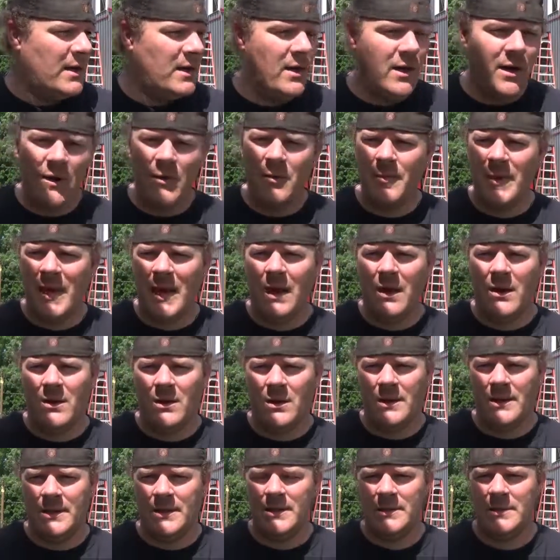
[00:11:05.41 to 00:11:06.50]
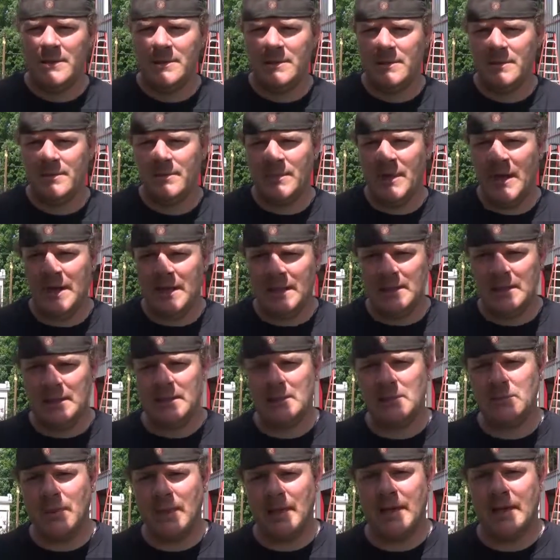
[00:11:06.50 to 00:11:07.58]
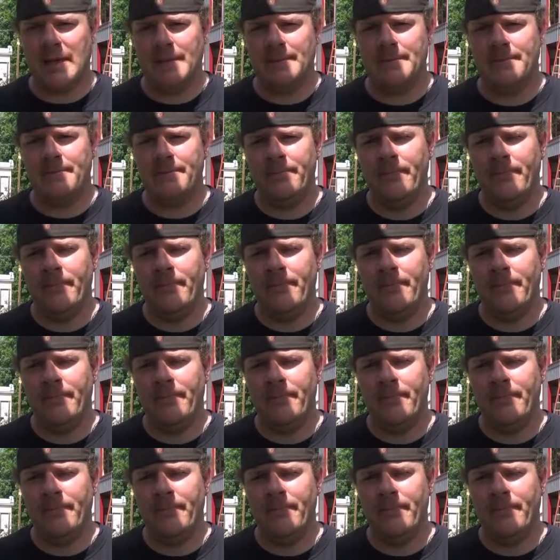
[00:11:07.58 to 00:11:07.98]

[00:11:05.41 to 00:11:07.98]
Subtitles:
all the metal on by the end of this weekend.